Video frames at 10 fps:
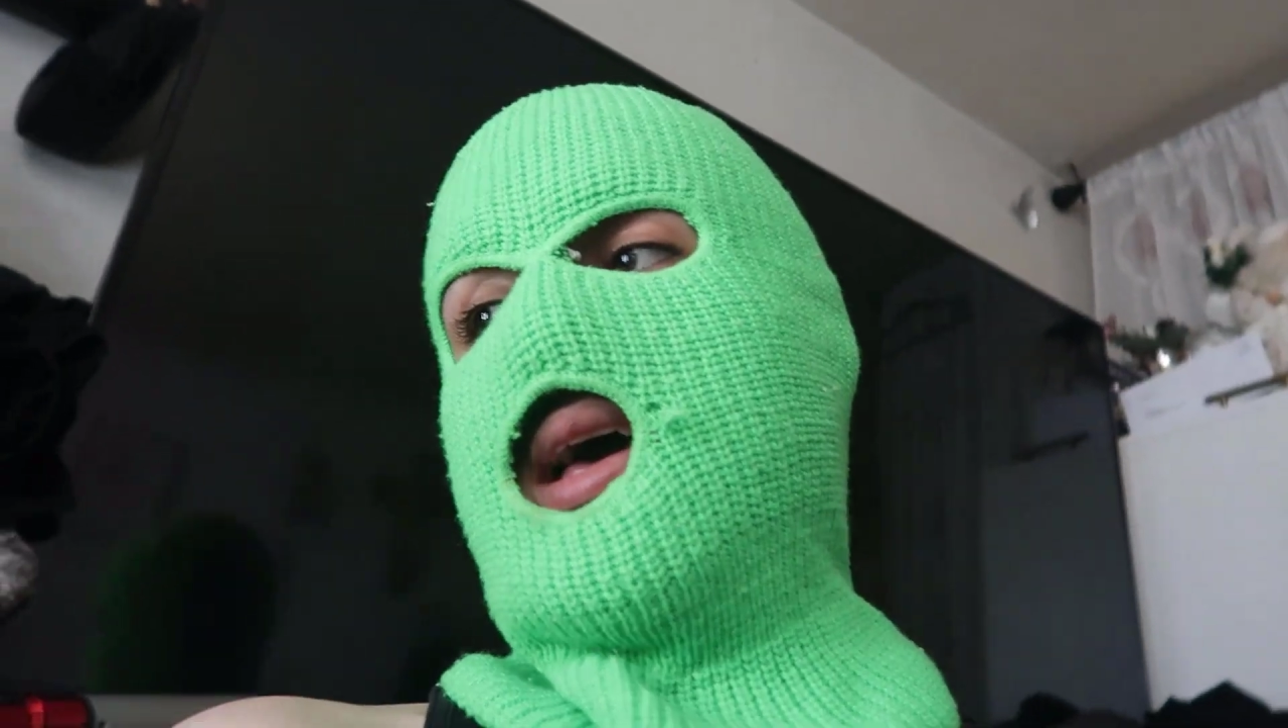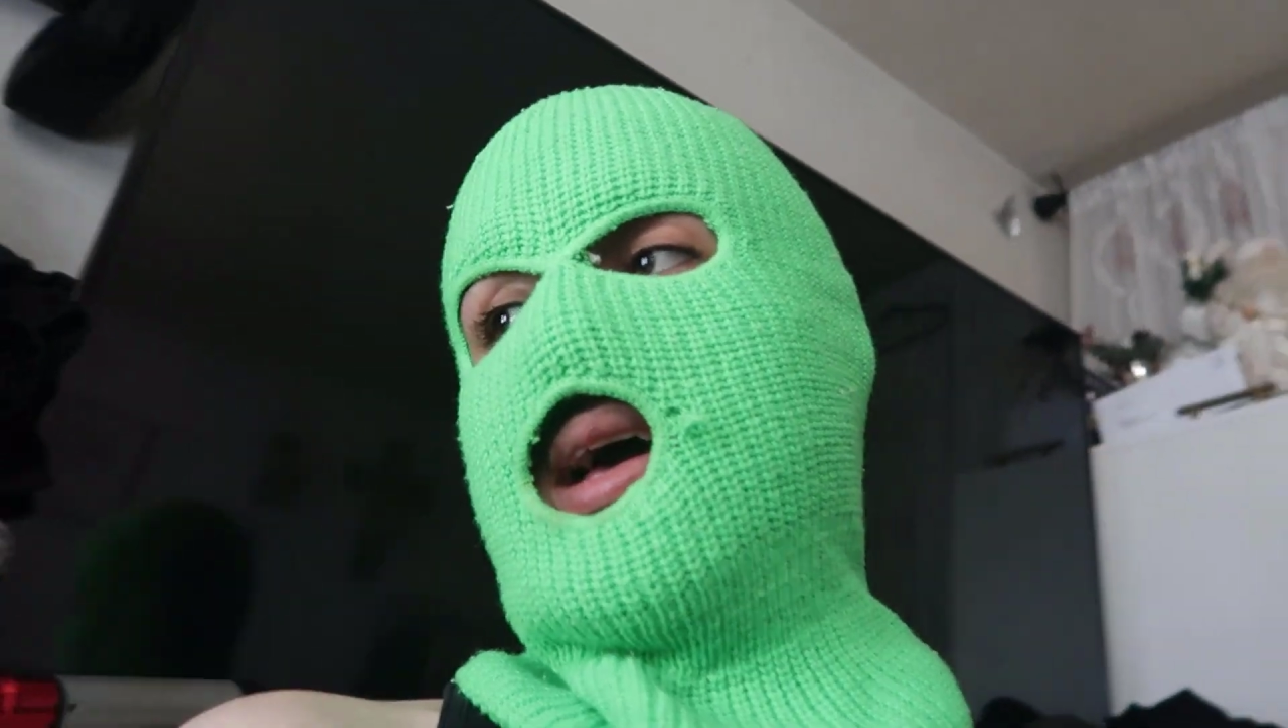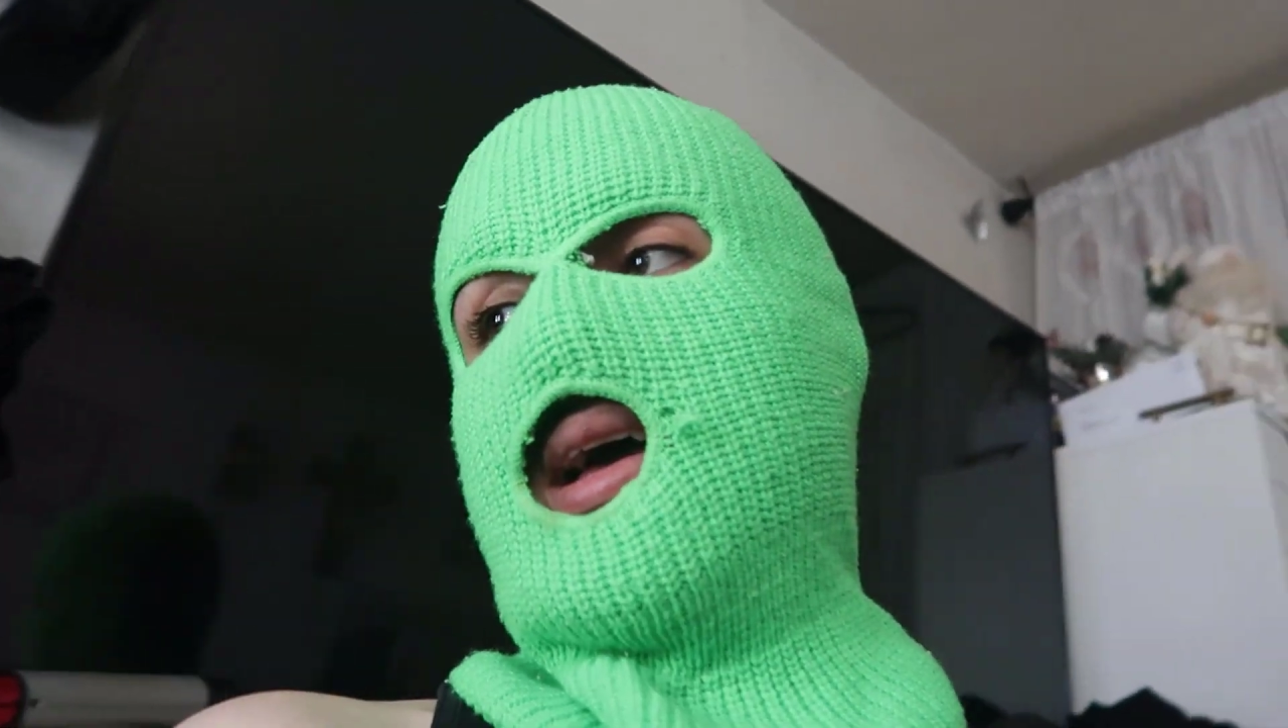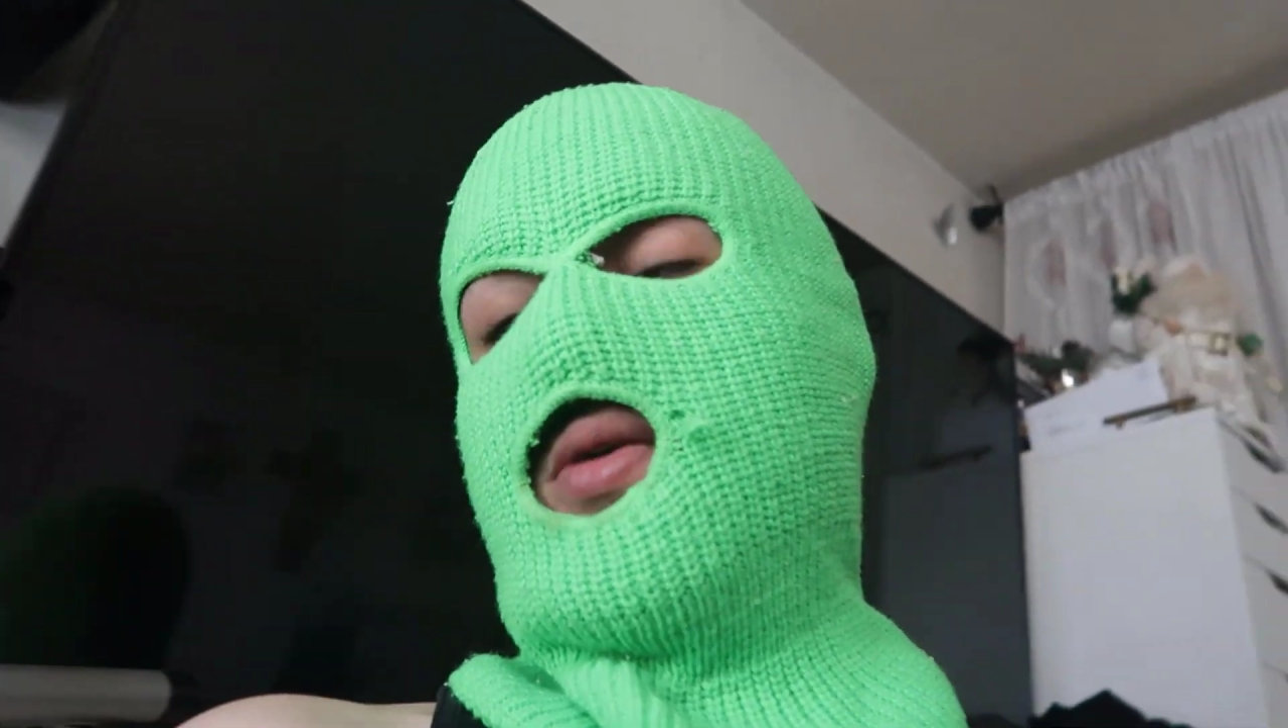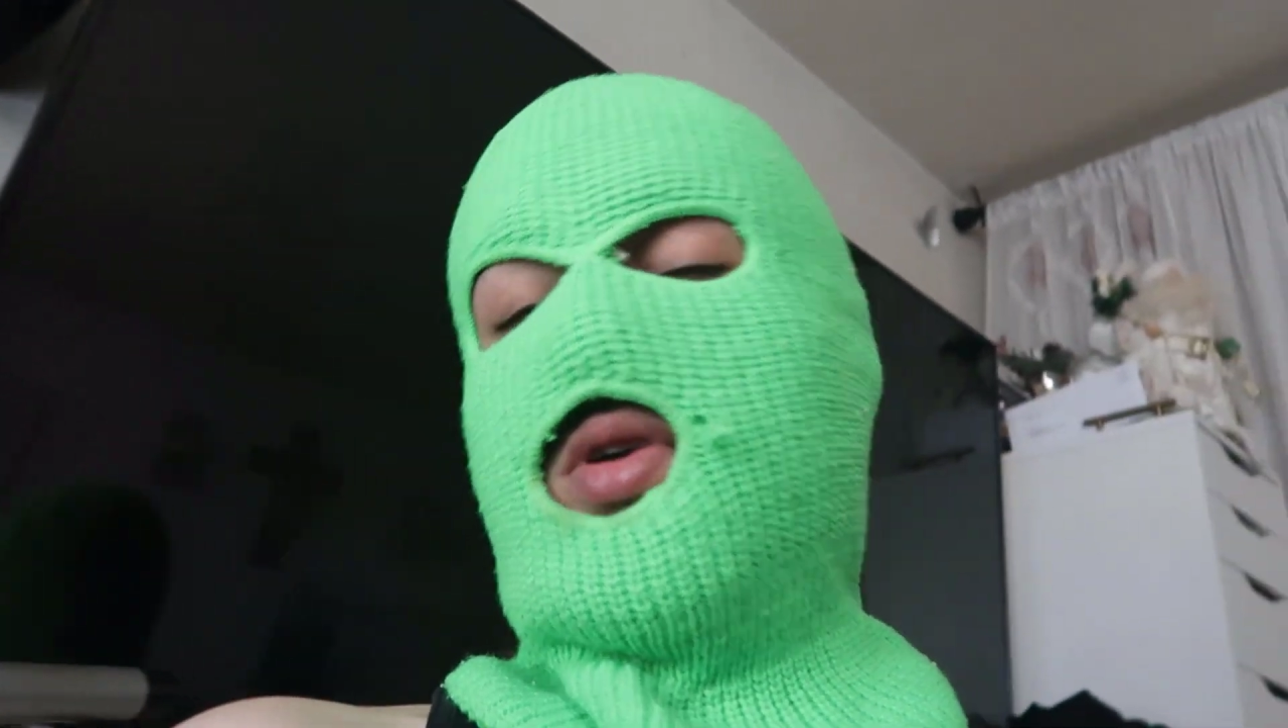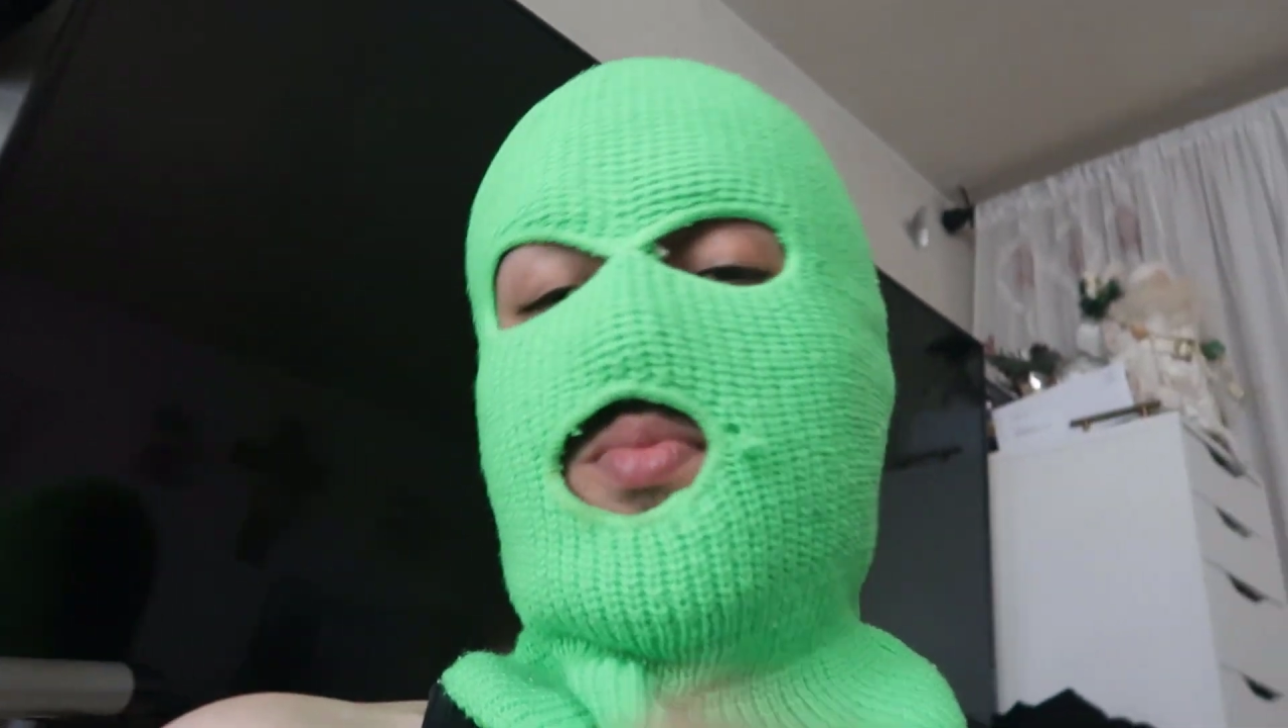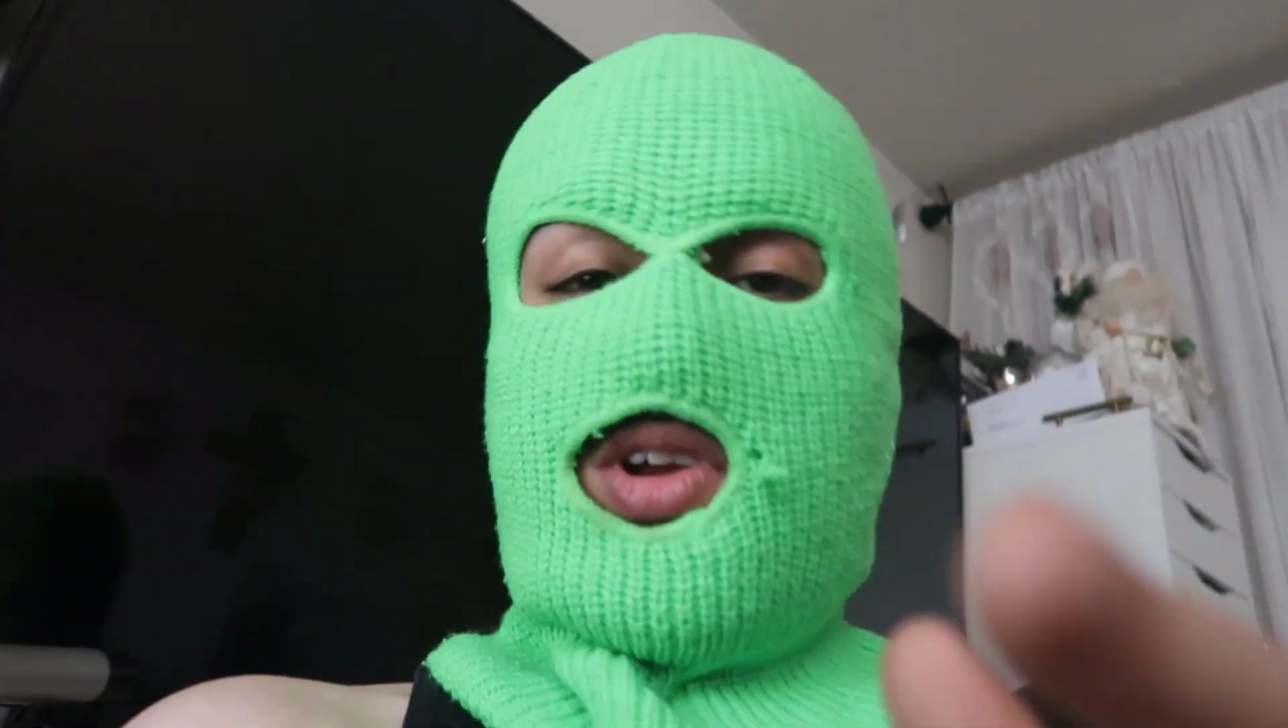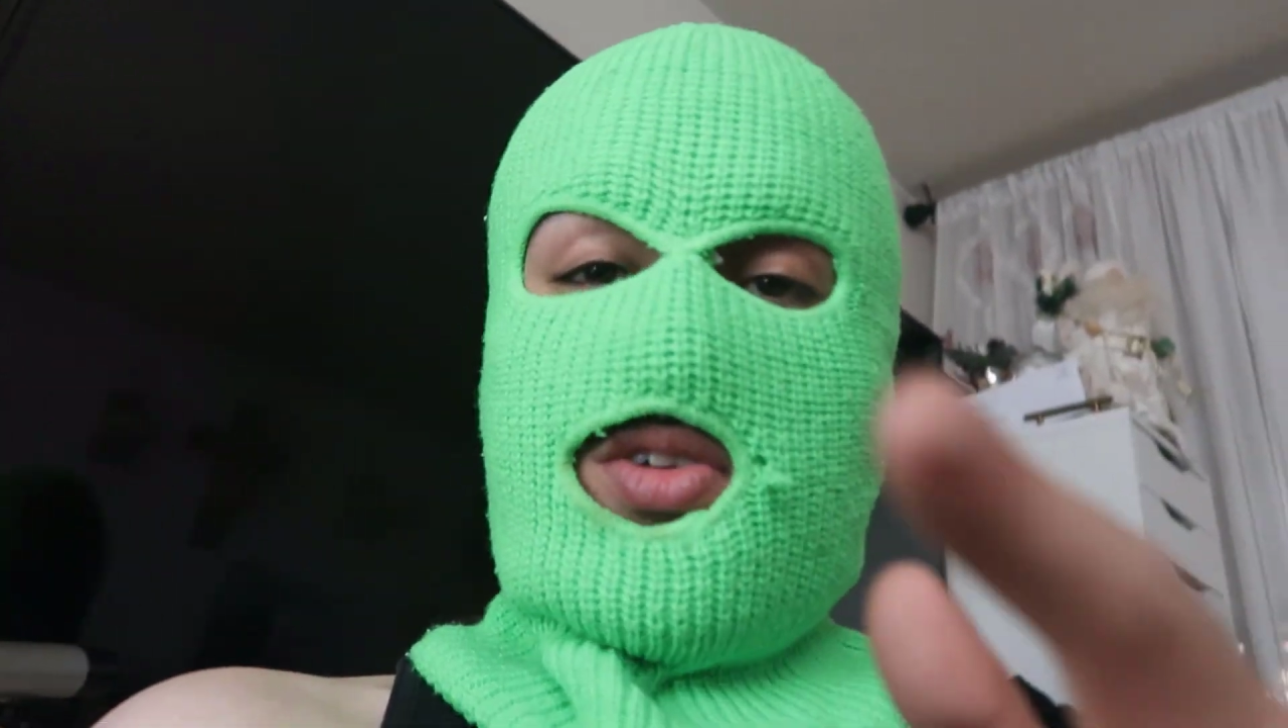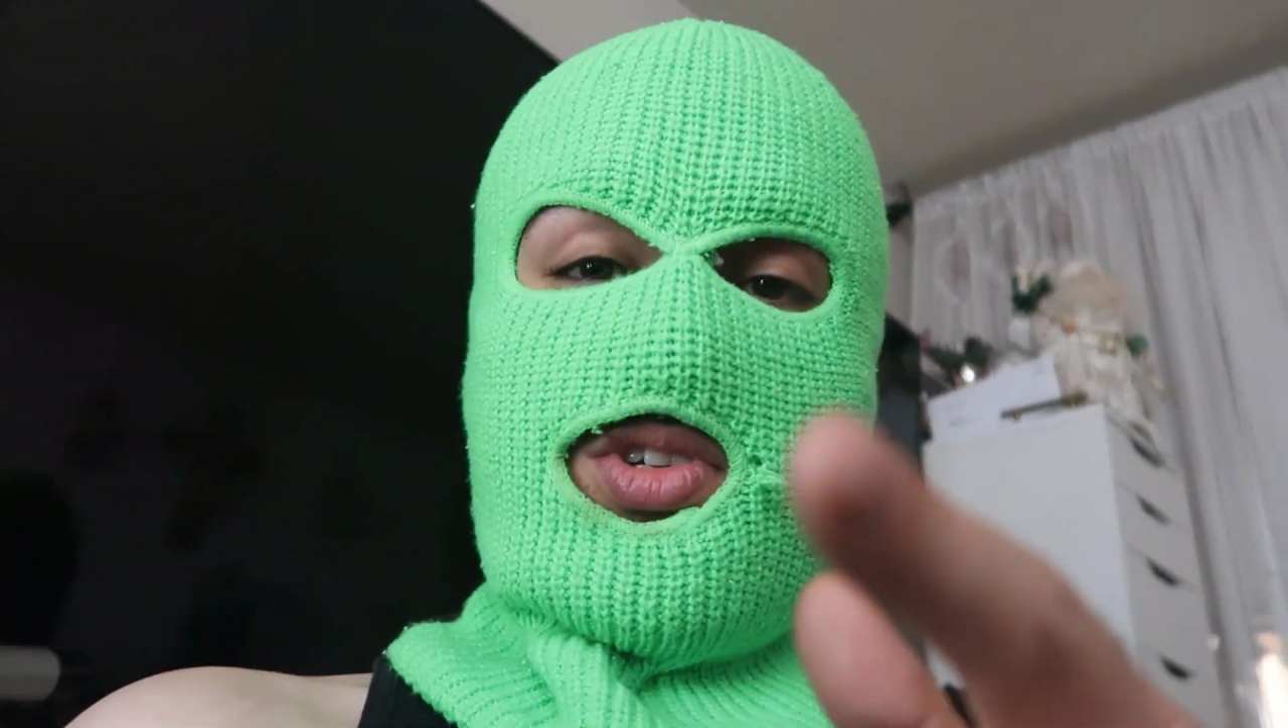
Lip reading: and I want to bring